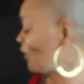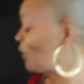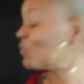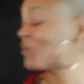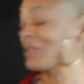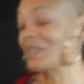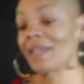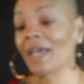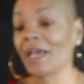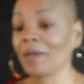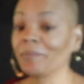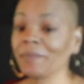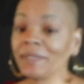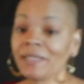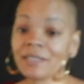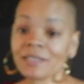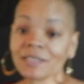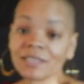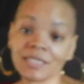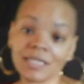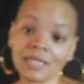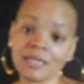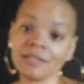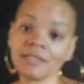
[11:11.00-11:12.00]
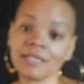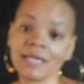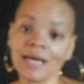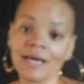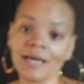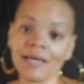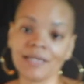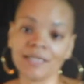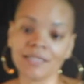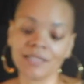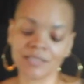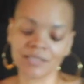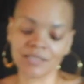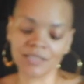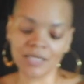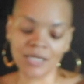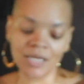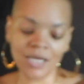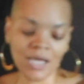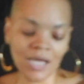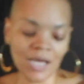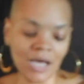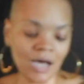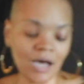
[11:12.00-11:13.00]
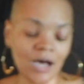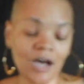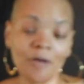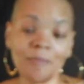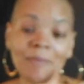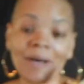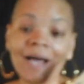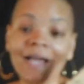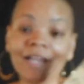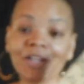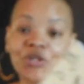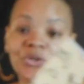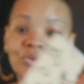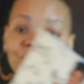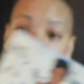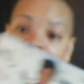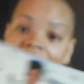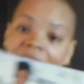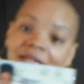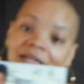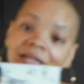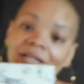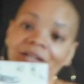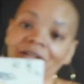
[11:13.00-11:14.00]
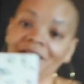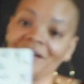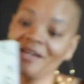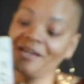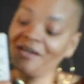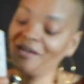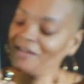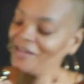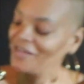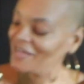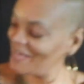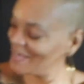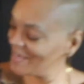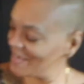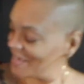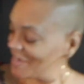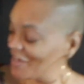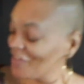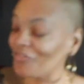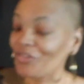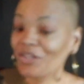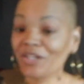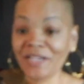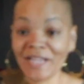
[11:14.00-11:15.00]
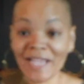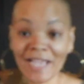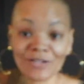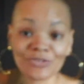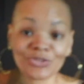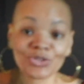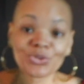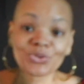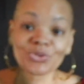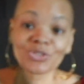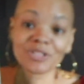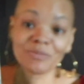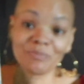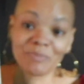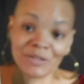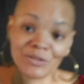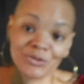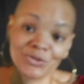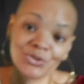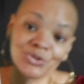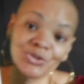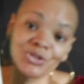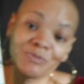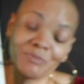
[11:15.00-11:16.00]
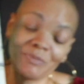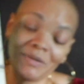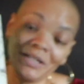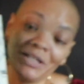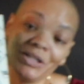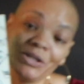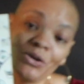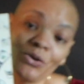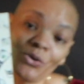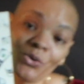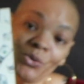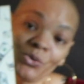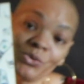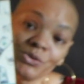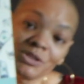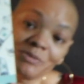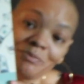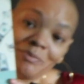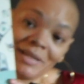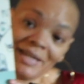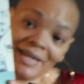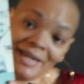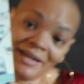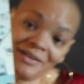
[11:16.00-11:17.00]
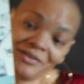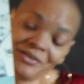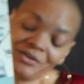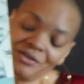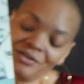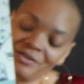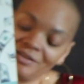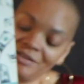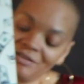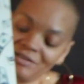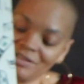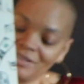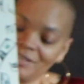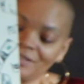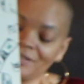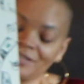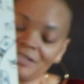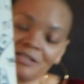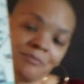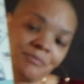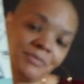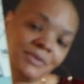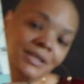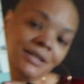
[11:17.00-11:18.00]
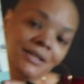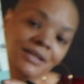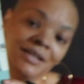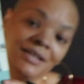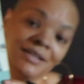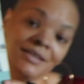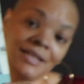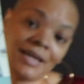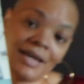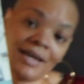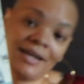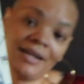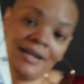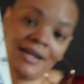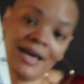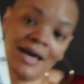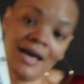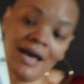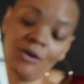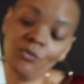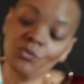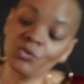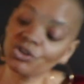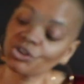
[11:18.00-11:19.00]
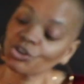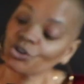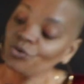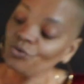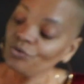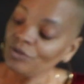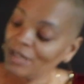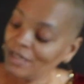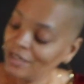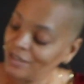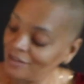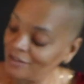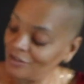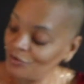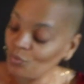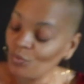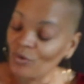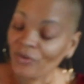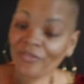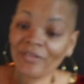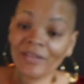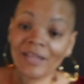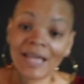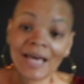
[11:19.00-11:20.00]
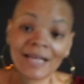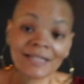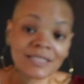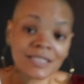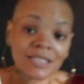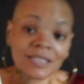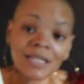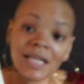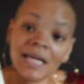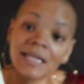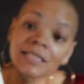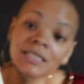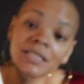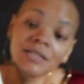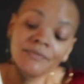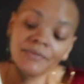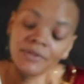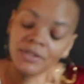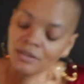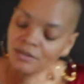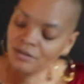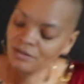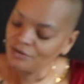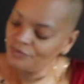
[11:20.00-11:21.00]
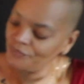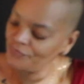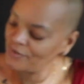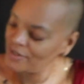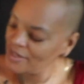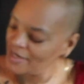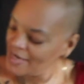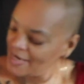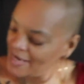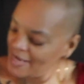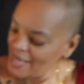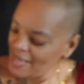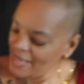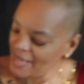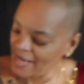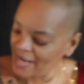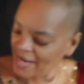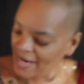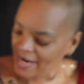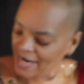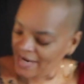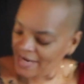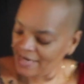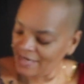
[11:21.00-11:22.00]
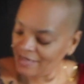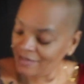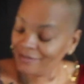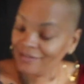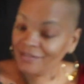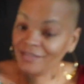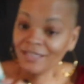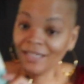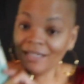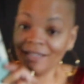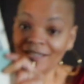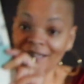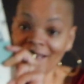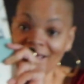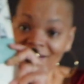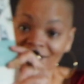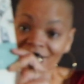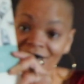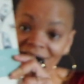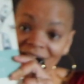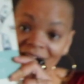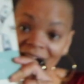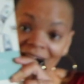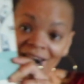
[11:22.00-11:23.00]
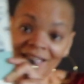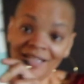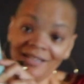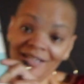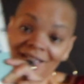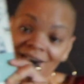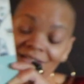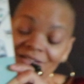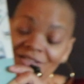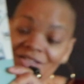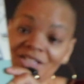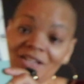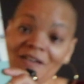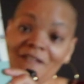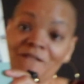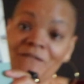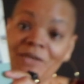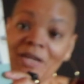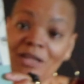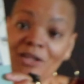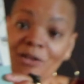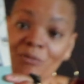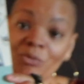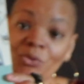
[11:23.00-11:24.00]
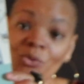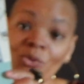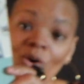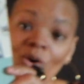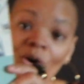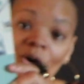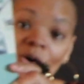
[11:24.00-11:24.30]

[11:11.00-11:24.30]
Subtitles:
with that being said, guys, I created the Natural Spender's Money Goals Planner. This is something that was created with lots and lots of love. And yes, it is available